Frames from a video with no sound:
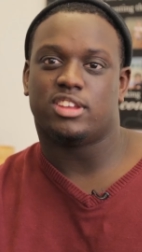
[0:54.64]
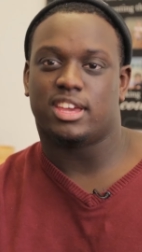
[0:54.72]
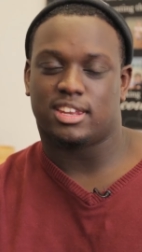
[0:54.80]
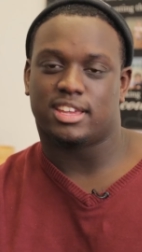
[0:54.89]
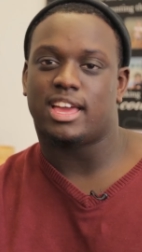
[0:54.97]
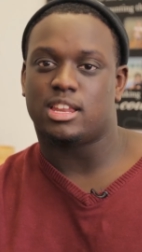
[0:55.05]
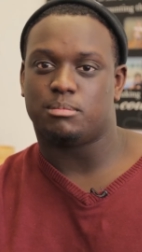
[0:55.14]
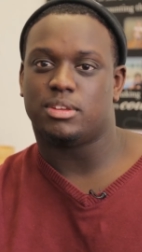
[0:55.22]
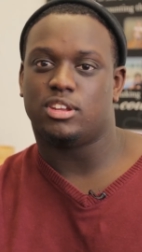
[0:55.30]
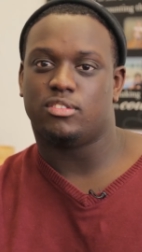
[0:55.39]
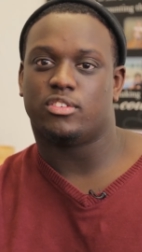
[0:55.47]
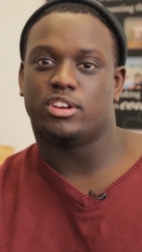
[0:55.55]
taking accountability
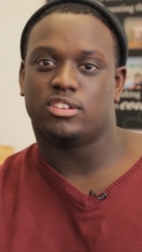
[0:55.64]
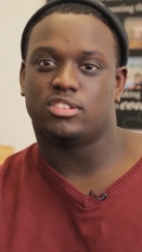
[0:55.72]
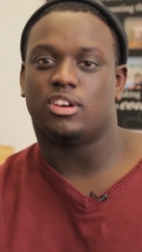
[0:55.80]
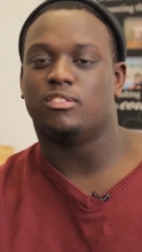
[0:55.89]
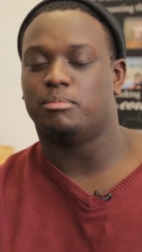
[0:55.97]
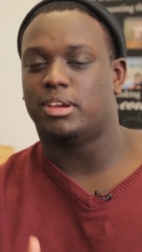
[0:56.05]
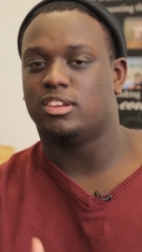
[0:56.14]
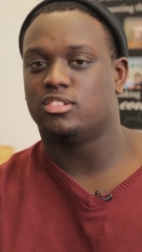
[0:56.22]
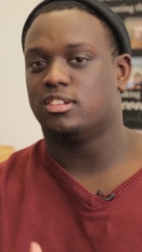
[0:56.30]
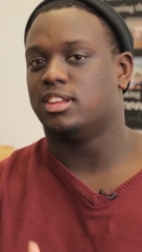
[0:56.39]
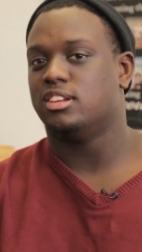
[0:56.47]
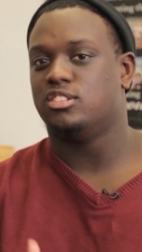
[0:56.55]
for yourself, making sure
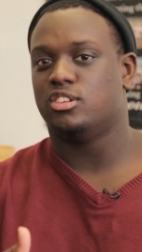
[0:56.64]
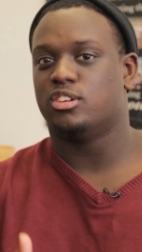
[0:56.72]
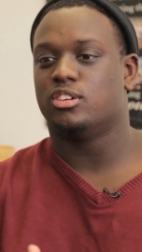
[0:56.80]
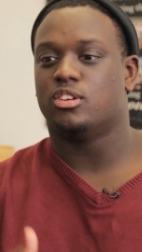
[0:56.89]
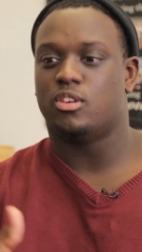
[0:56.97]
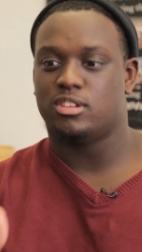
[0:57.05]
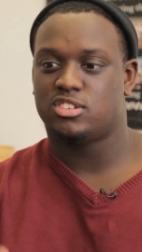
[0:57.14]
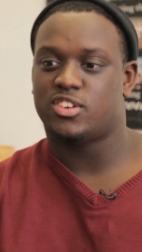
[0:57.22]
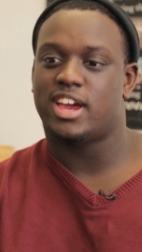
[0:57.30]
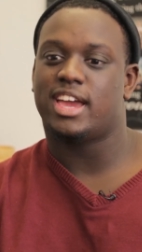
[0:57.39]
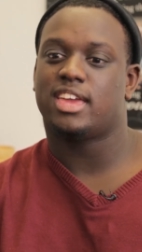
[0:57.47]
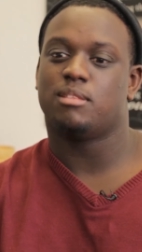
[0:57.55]
that you're on
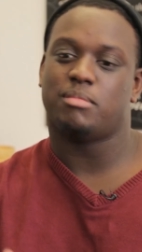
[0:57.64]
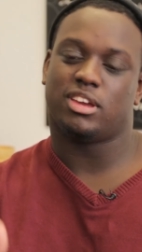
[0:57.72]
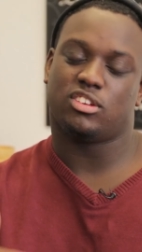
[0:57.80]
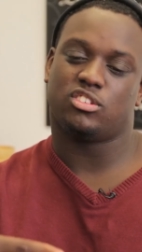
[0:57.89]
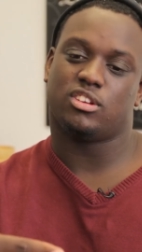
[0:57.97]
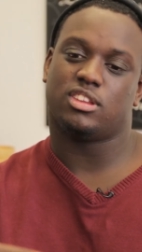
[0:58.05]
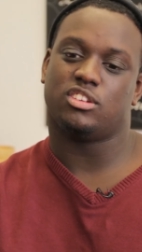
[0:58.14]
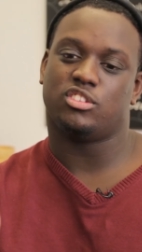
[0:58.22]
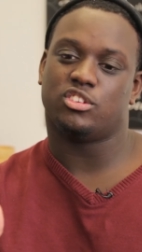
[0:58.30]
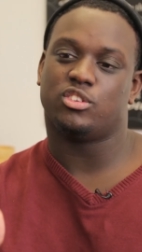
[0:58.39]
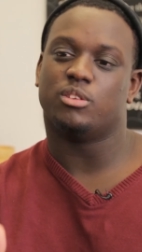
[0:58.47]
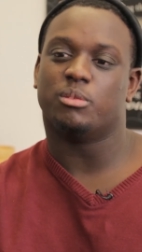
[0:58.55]
track, making sure that you're
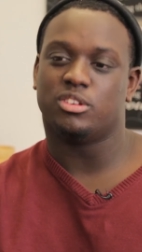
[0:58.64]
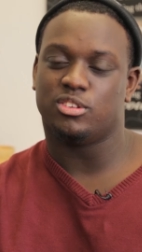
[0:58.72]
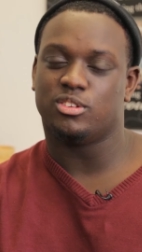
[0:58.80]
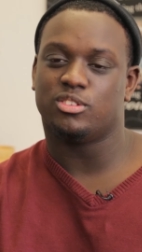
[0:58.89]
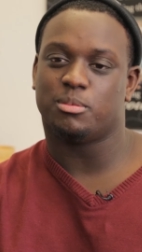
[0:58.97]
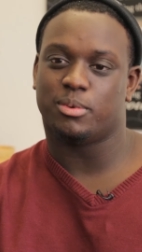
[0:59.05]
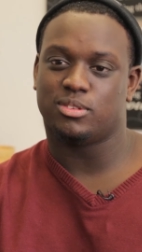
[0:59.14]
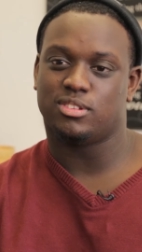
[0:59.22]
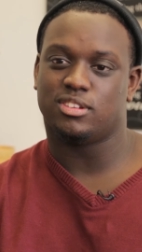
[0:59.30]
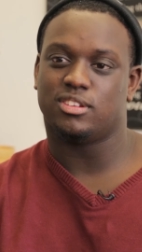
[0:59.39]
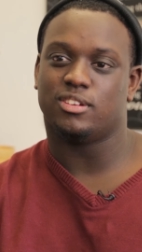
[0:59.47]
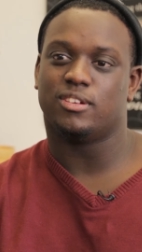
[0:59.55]
doing what you're supposed to
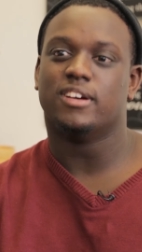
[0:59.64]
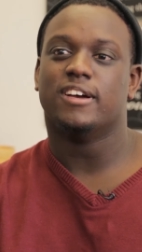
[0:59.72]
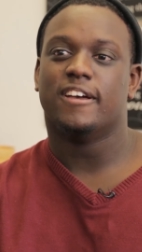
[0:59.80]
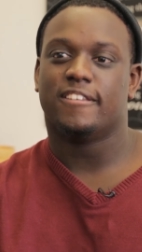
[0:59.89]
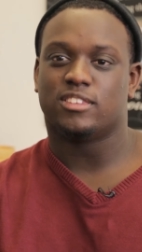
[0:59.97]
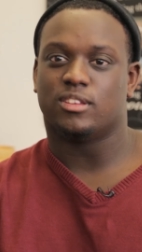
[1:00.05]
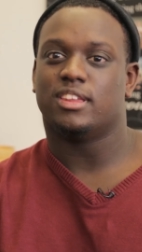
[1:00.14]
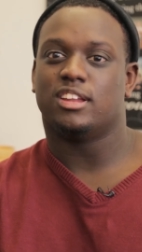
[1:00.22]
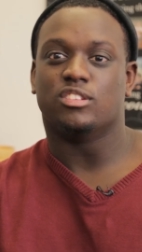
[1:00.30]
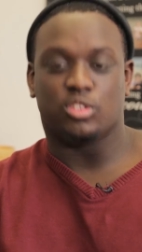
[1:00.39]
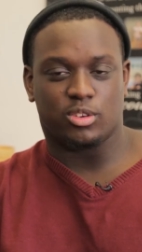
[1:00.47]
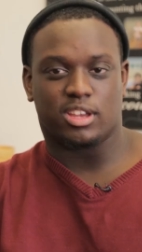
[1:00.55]
do so
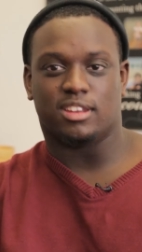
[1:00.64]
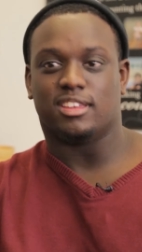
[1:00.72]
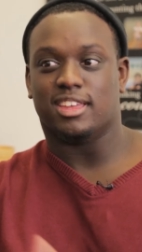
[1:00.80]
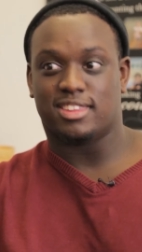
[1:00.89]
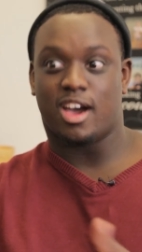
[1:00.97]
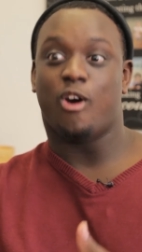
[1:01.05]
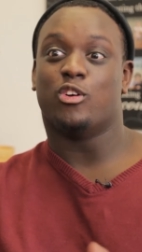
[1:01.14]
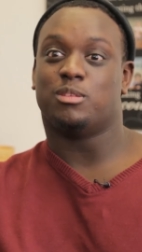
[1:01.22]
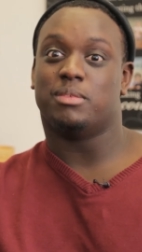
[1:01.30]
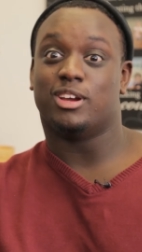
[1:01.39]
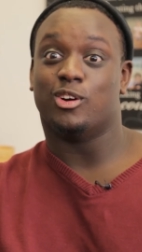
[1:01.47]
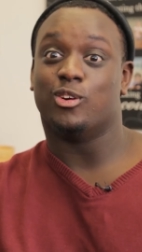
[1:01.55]
that you can get that
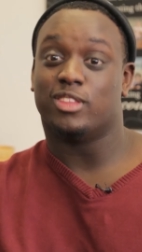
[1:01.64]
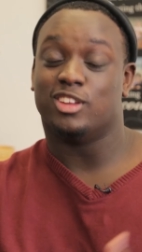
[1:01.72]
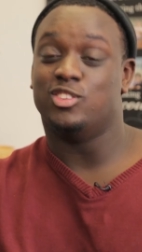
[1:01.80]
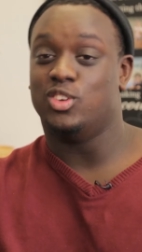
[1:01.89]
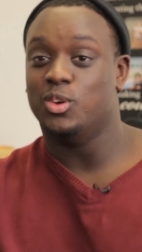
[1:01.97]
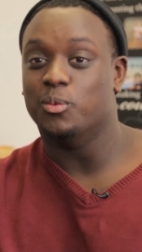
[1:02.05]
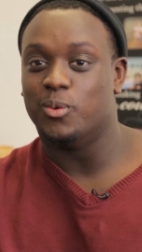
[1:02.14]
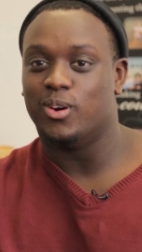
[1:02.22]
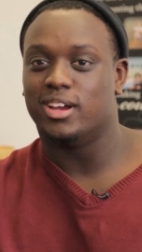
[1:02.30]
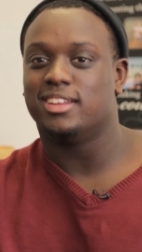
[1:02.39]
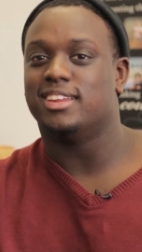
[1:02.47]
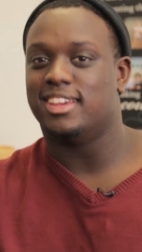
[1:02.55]
ultimate goal that you
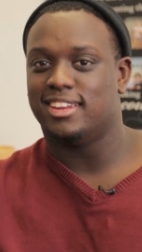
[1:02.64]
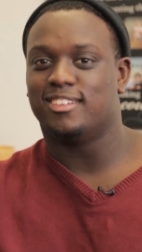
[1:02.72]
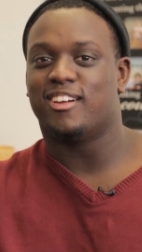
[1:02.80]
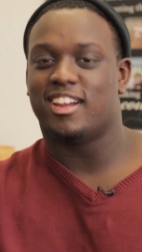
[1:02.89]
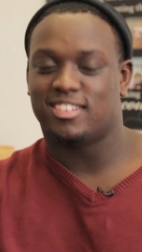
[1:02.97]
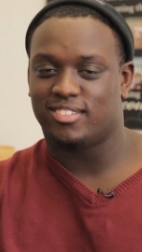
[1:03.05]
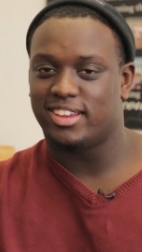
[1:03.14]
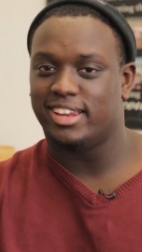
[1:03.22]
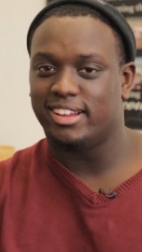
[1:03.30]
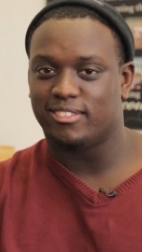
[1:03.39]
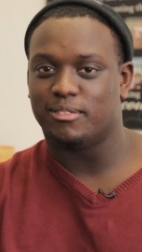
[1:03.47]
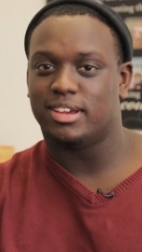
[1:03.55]
want in graduating
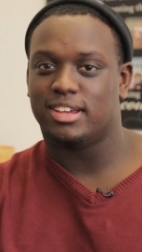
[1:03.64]
from